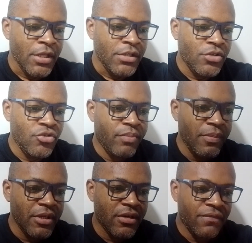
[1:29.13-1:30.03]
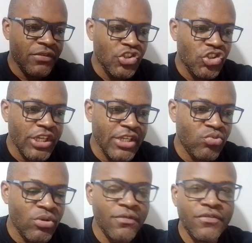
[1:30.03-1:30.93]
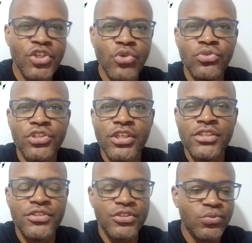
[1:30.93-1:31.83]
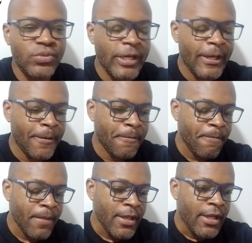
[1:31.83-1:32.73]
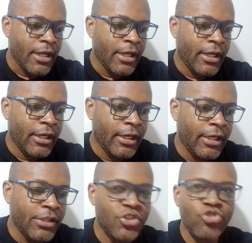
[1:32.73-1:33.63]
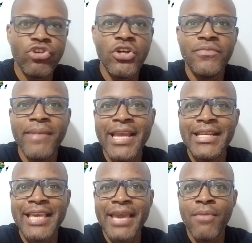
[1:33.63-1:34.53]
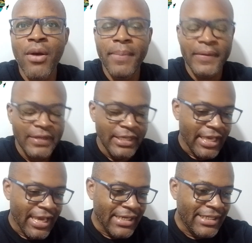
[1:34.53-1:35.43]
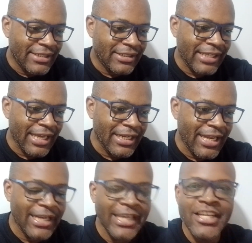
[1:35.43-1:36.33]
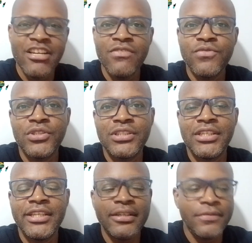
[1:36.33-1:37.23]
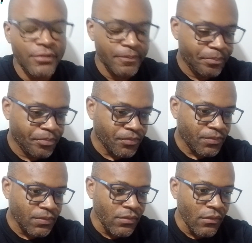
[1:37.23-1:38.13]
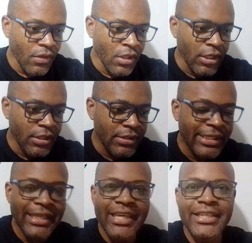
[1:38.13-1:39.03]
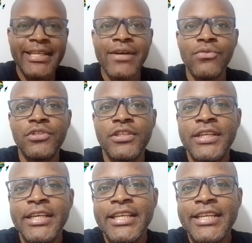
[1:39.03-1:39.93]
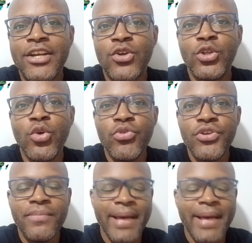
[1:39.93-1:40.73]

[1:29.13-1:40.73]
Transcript: the Republic of Niger is one of those countries where a strong man came up and decided that enough was enough. And they kicked out that colonial